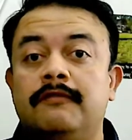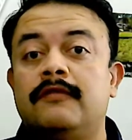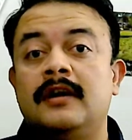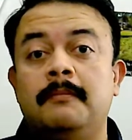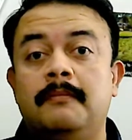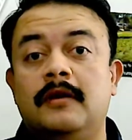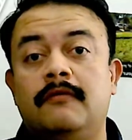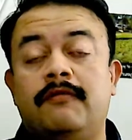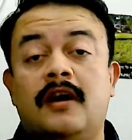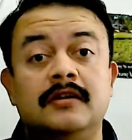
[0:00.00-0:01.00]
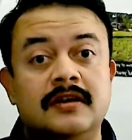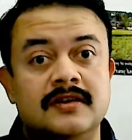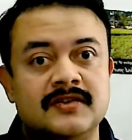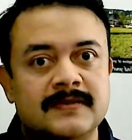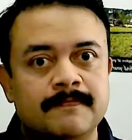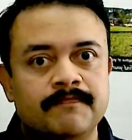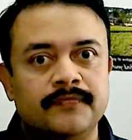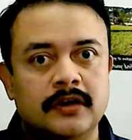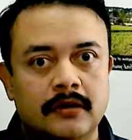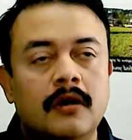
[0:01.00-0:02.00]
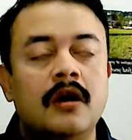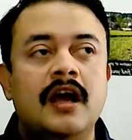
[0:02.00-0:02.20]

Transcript: different fathers, you know.